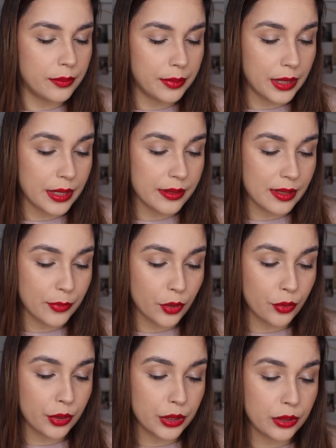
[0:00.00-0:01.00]
because I'm
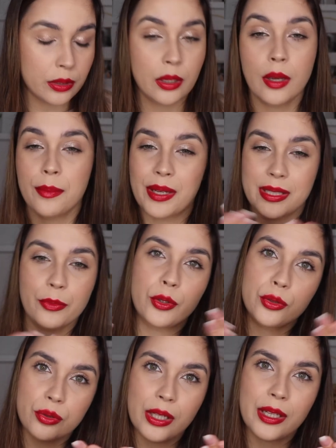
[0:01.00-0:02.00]

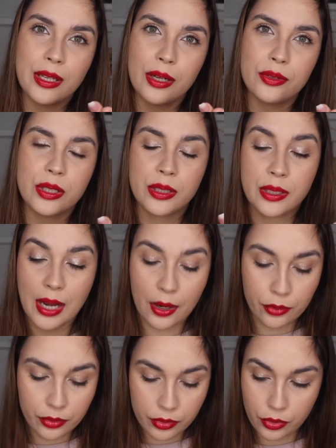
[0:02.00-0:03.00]
going to take it out
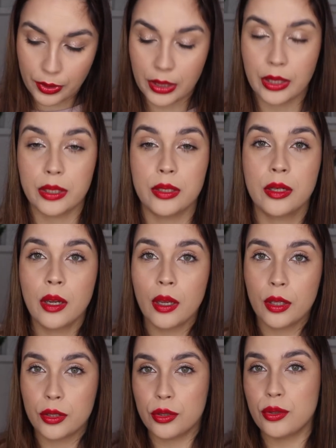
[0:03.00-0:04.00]
now so I can
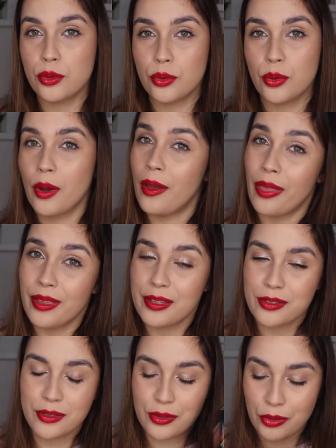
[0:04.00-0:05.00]
do
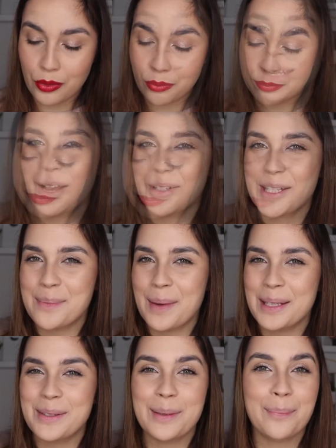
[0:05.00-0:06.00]
this too. Now let's
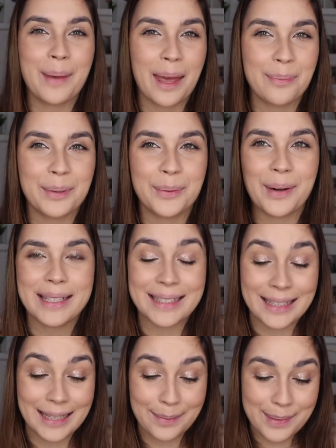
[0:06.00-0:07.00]
pass to the Pat
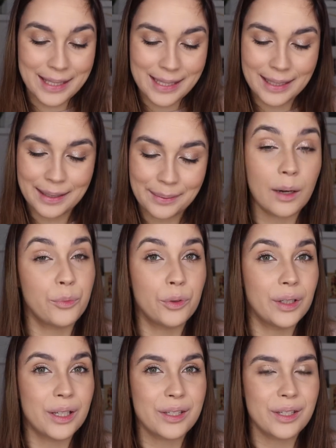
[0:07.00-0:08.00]
McGrath lipstick. I'm
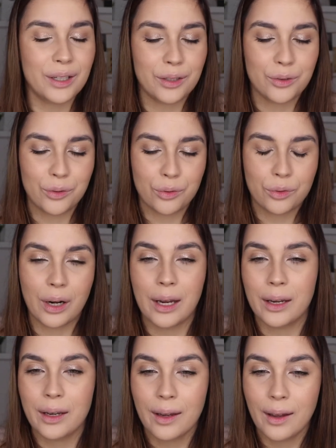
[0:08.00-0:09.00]
really excited to
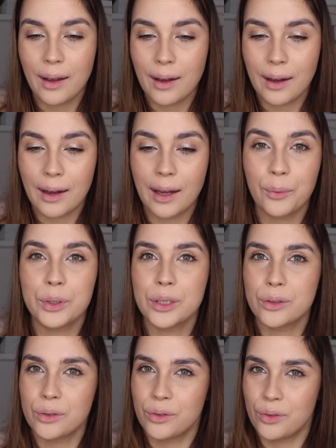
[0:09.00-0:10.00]
try. I
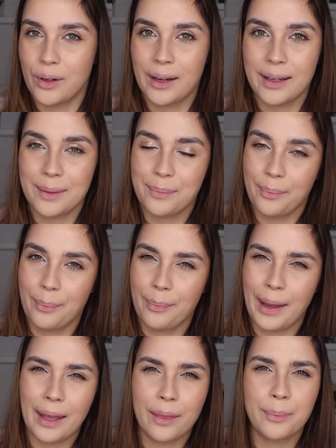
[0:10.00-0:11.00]
wanted to try
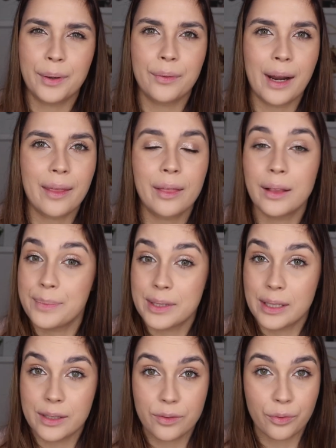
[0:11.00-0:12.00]
Pat McGrath
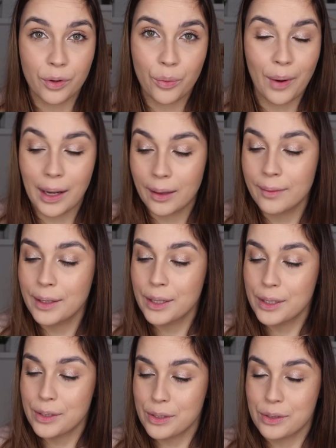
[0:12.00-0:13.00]
lipsticks for a while,
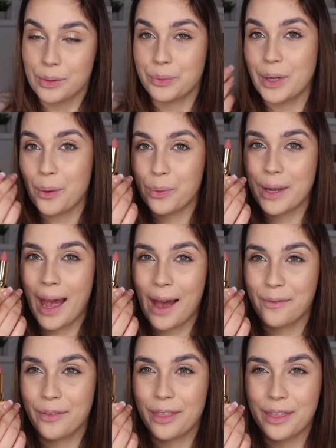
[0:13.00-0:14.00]
so now we
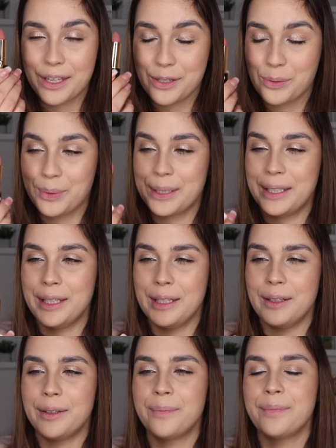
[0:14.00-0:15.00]
have this one in here.